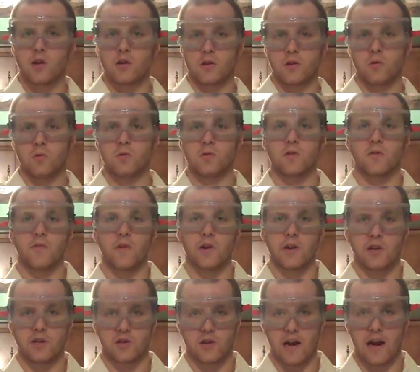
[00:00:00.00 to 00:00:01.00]
molecules are
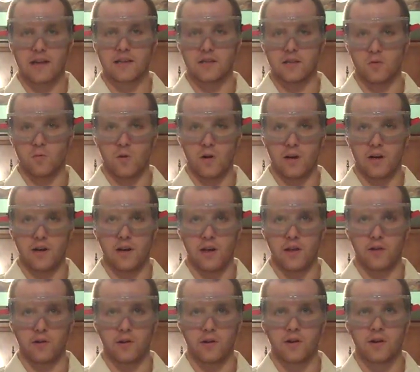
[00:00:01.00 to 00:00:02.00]
very attracted to one
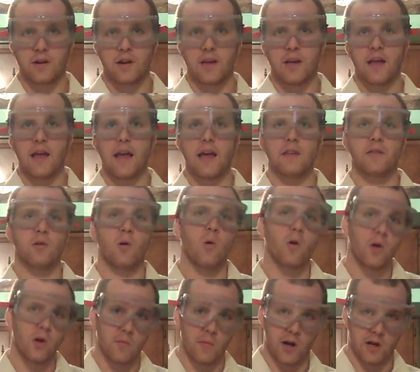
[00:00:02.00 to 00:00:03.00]
another and the
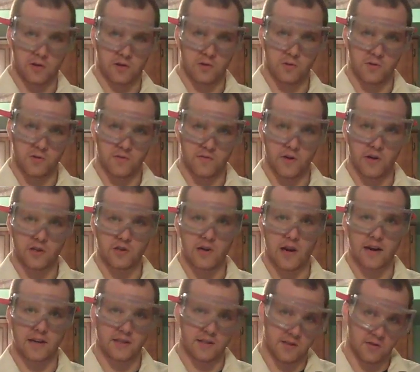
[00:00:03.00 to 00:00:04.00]
oil molecules are very
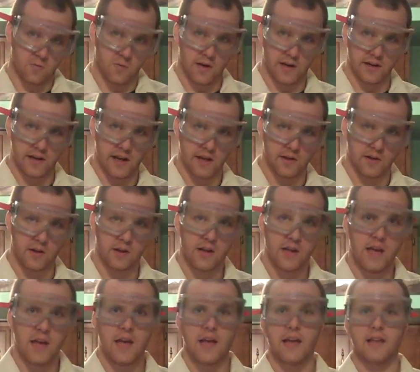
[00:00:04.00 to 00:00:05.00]
attracted to one another.
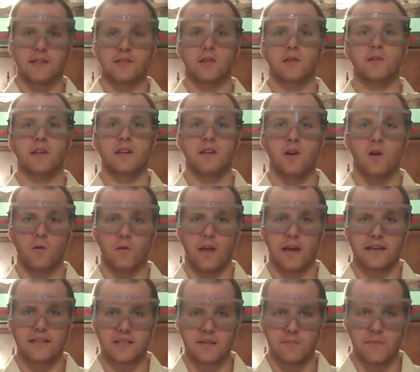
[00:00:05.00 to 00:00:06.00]
And so they don't
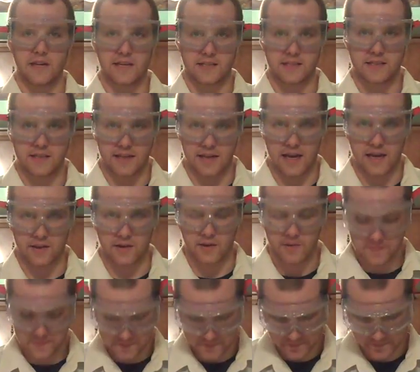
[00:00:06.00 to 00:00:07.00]
like to mix together.